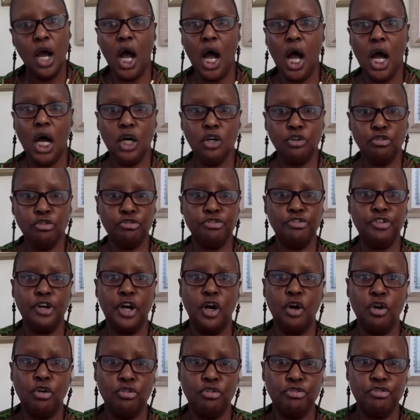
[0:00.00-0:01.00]
of,
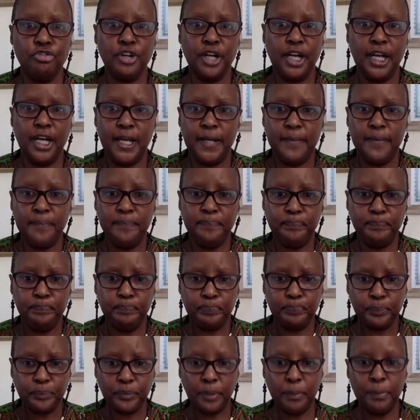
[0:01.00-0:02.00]
of um,
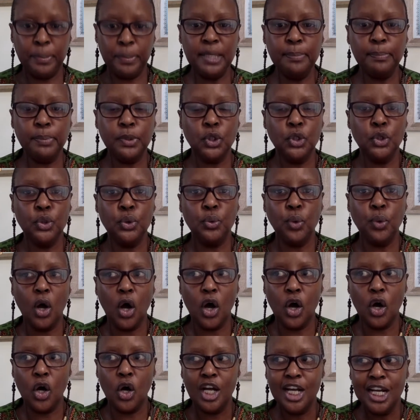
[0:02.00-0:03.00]
people who
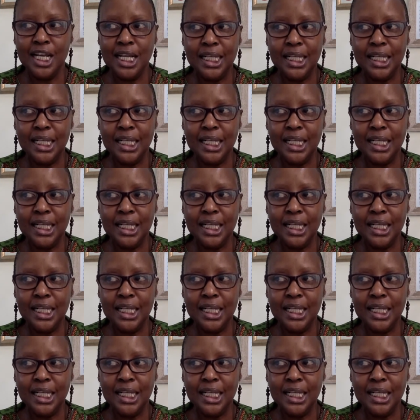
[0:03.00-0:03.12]
are